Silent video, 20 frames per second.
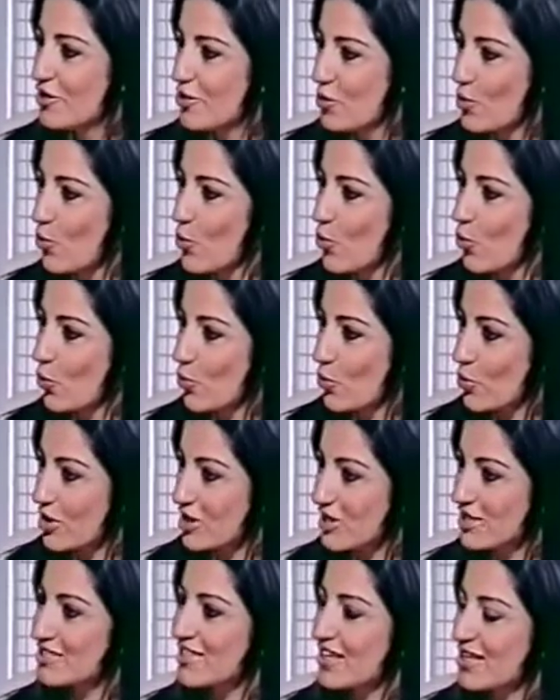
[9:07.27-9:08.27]
the whole
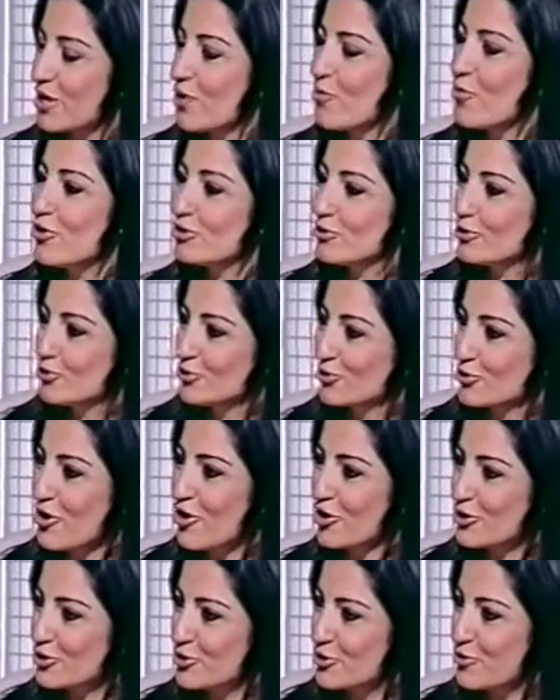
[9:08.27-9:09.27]
world and I want to
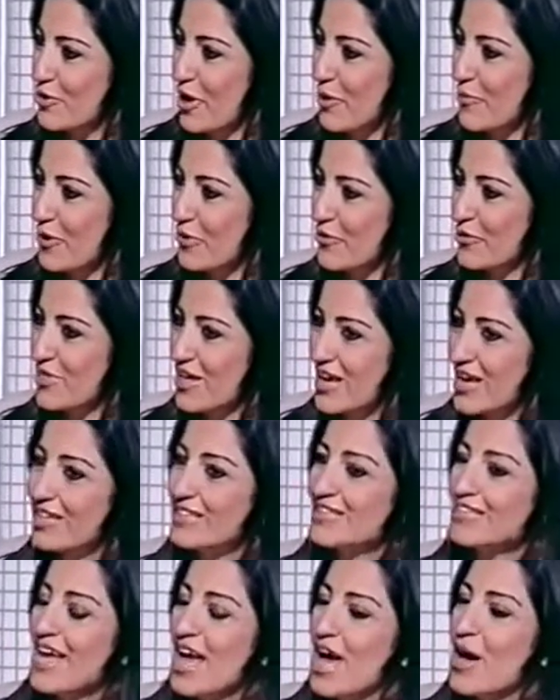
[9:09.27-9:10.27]
talk to you about
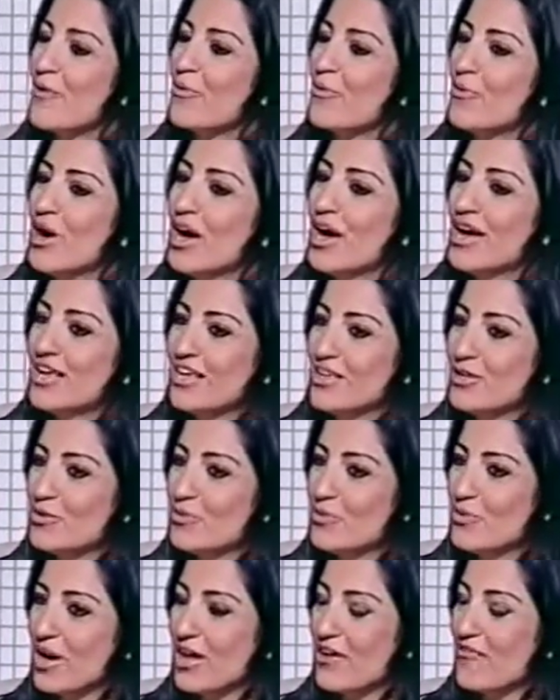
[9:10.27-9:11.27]
that, how
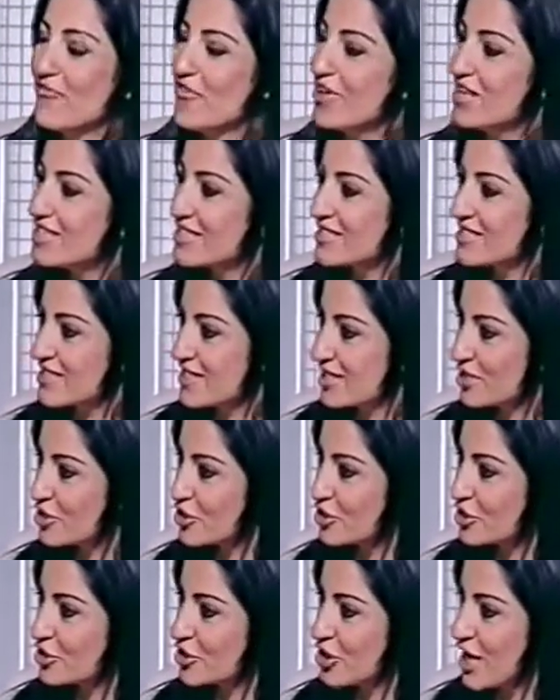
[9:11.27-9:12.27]
you uh, faced
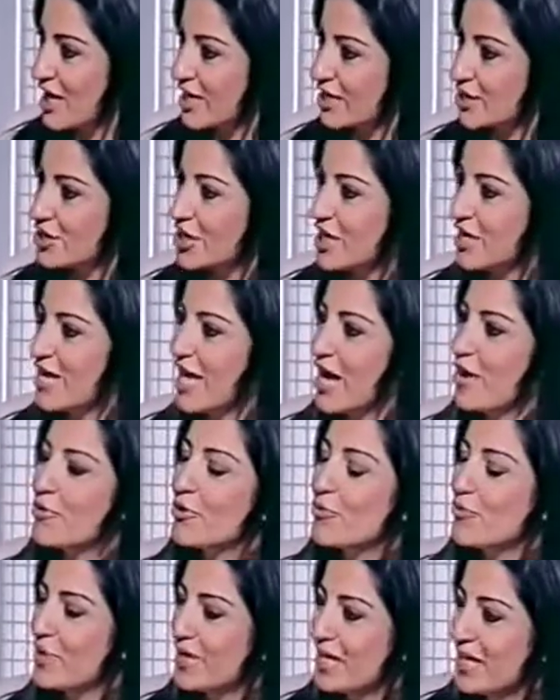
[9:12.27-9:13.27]
such challenge and how
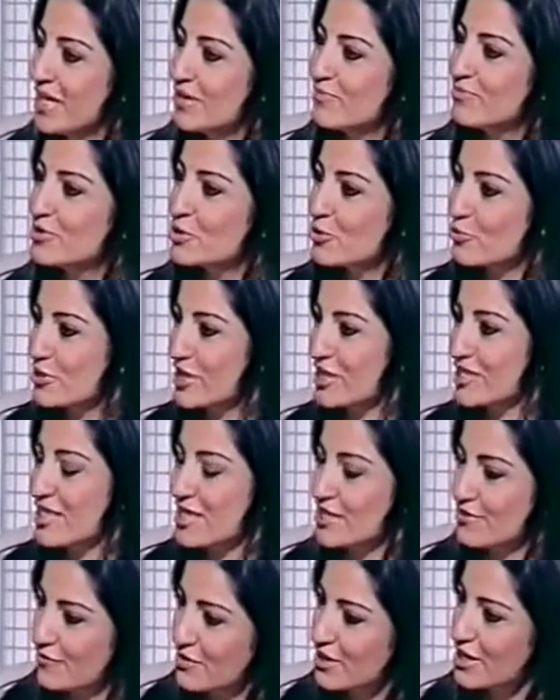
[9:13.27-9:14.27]
you became so
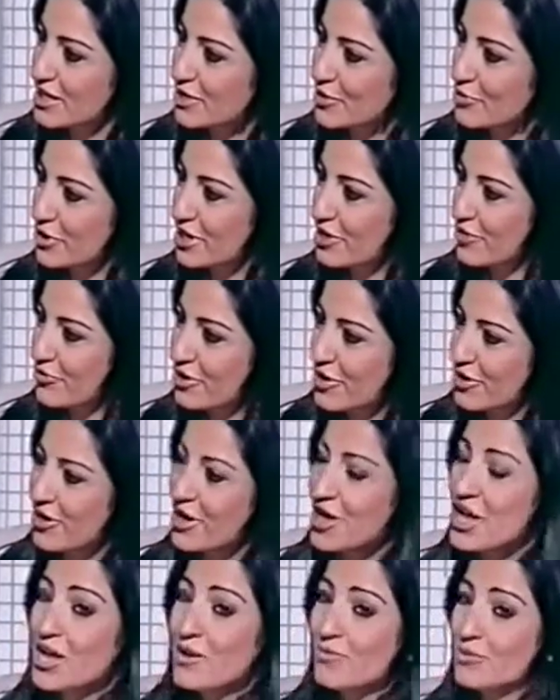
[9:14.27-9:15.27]
successful in your career.